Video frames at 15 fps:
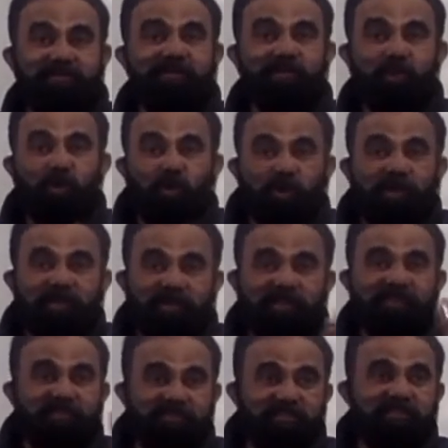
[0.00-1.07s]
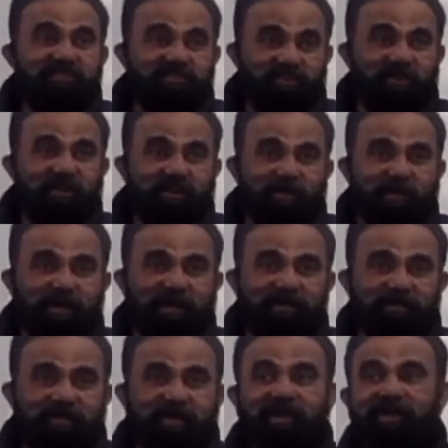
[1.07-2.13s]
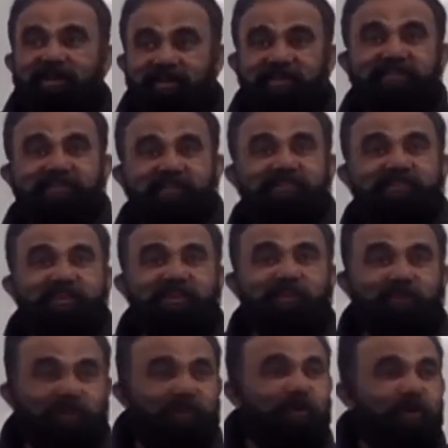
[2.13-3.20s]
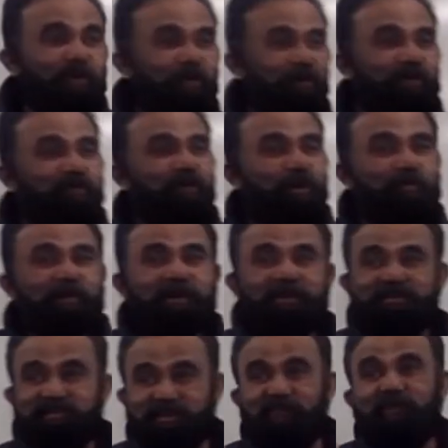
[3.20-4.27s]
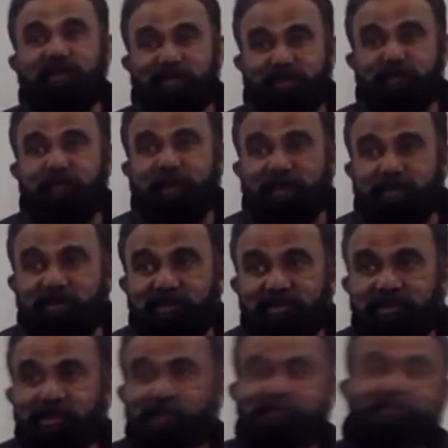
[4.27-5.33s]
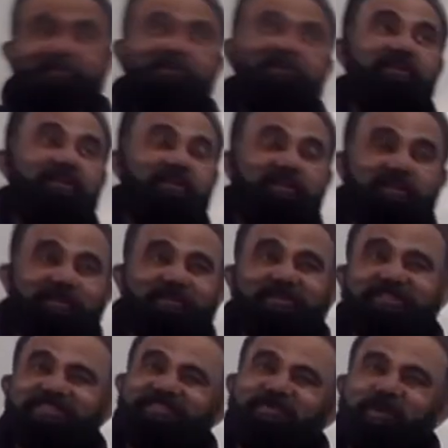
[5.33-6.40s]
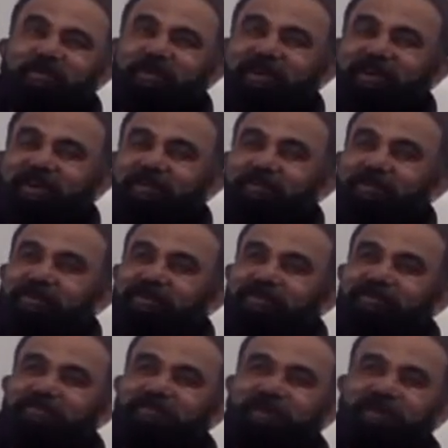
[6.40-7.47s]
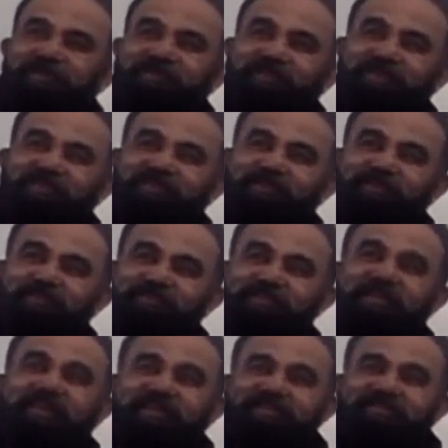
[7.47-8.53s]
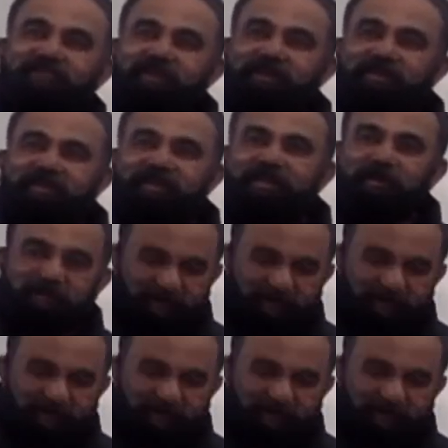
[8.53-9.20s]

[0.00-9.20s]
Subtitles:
knowing that this is not a battery, I definitely will go to Walmart and say, where are the batteries kept? Which isn't only right, because batteries of cells, where are they kept?